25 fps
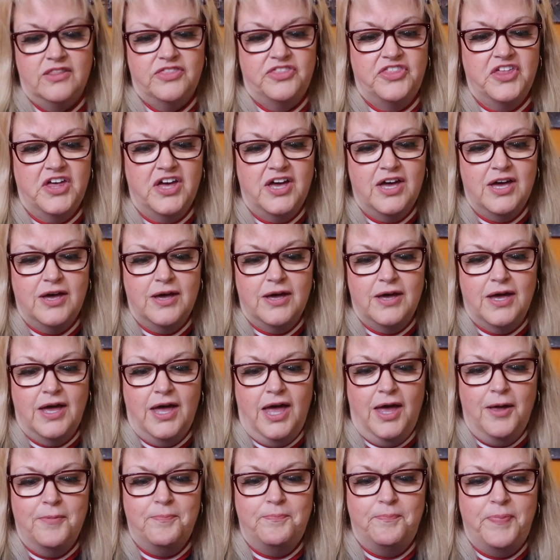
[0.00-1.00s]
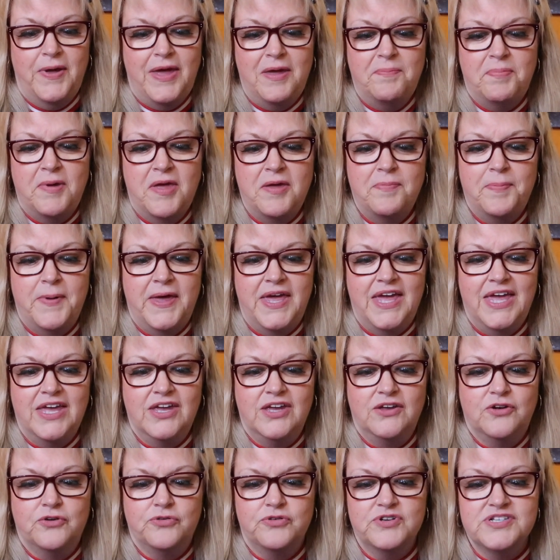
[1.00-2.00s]
The uh,
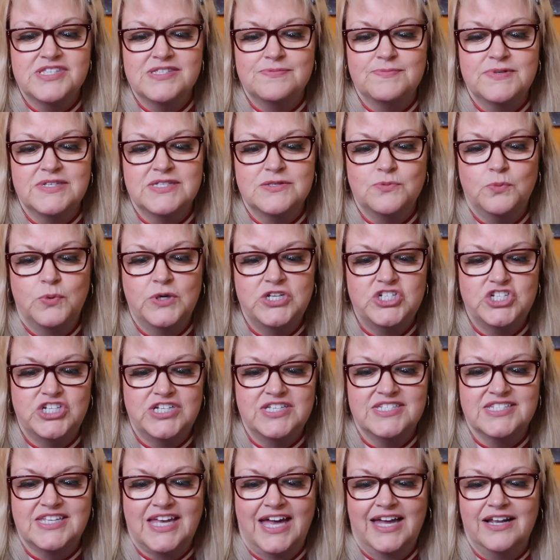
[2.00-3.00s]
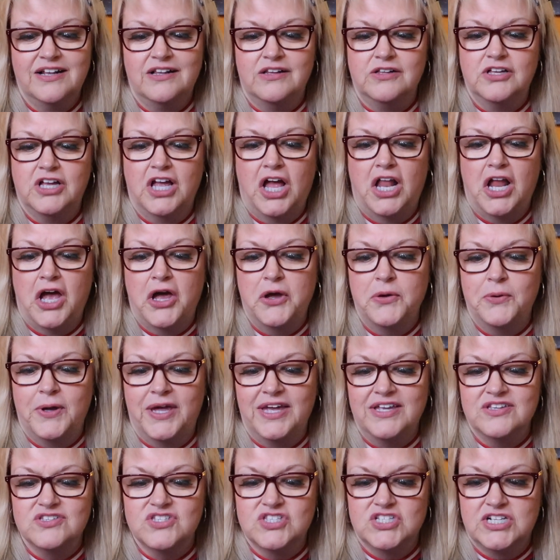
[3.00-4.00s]
BBB Christmas Wishes Candle Co
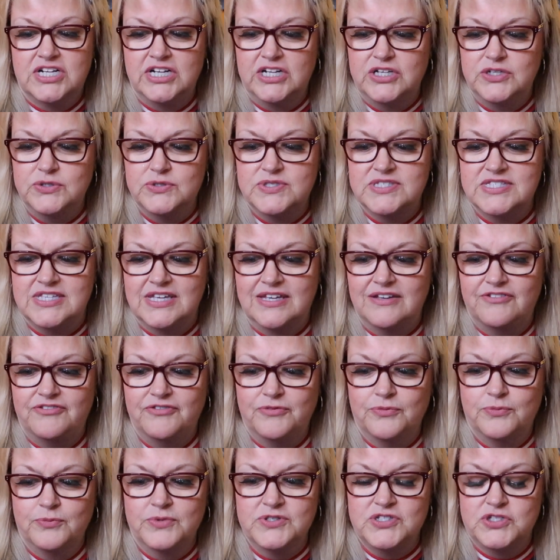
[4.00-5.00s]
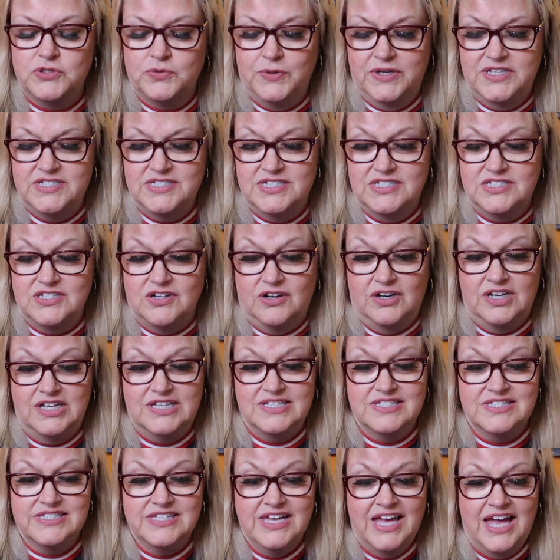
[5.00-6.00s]
exclusive was
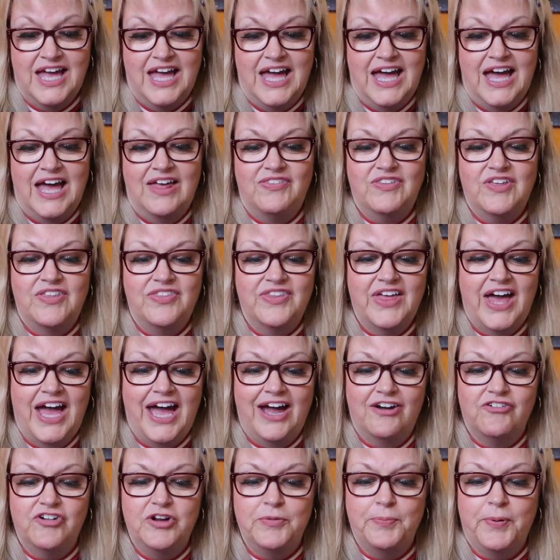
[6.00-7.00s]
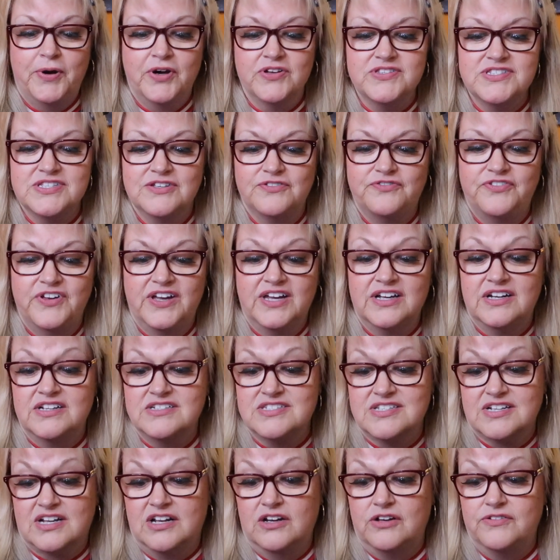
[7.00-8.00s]
$20 and then the Harry Potter
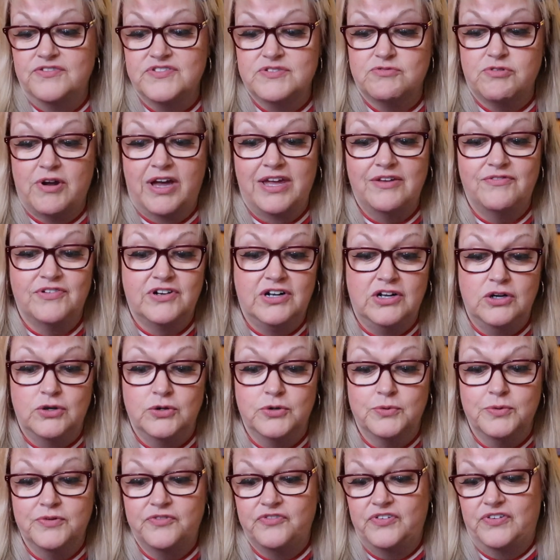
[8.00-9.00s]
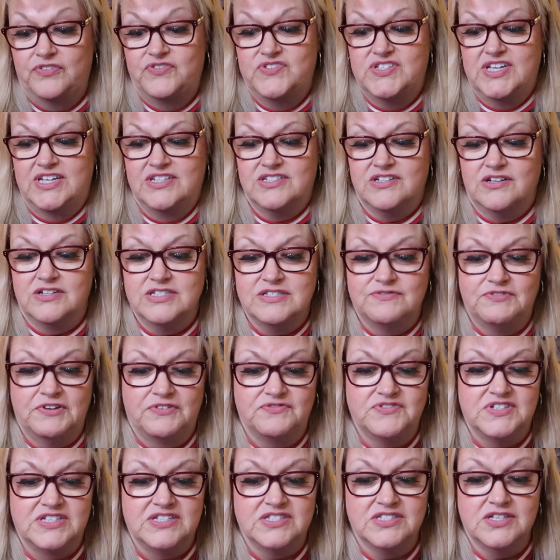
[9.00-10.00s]
fingerless gloves Ravenclaw were
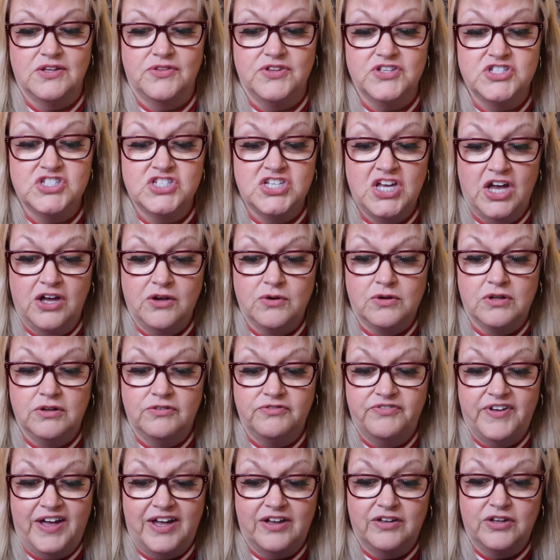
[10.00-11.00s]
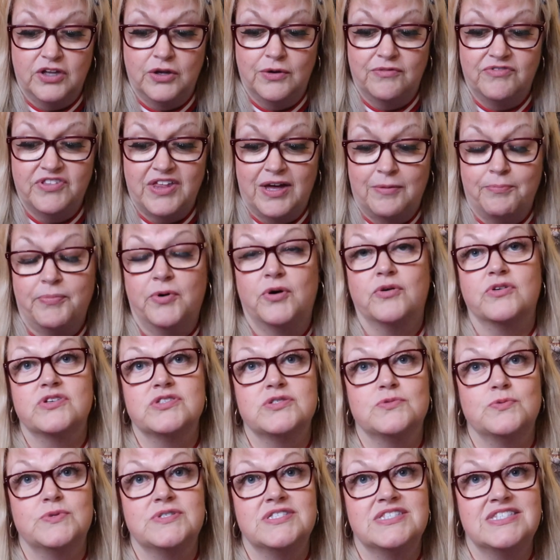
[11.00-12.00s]
$15.50 so the total value of that
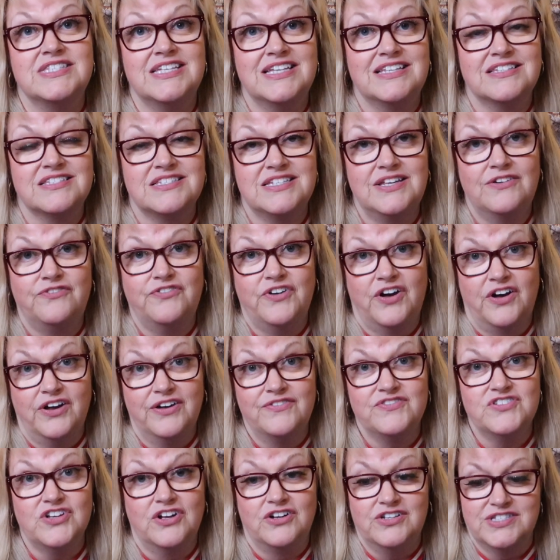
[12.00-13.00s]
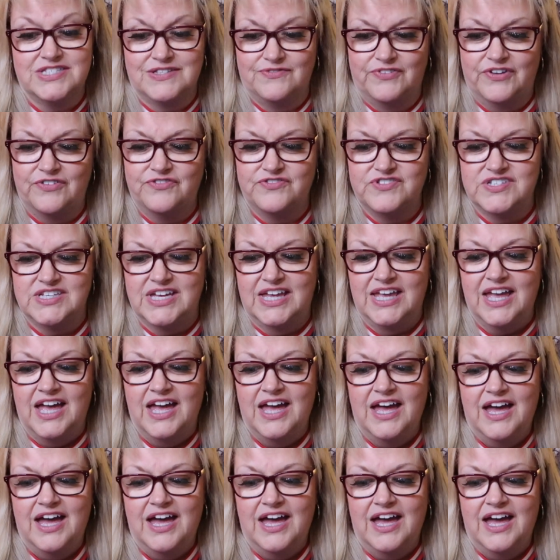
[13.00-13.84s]
box was $65.50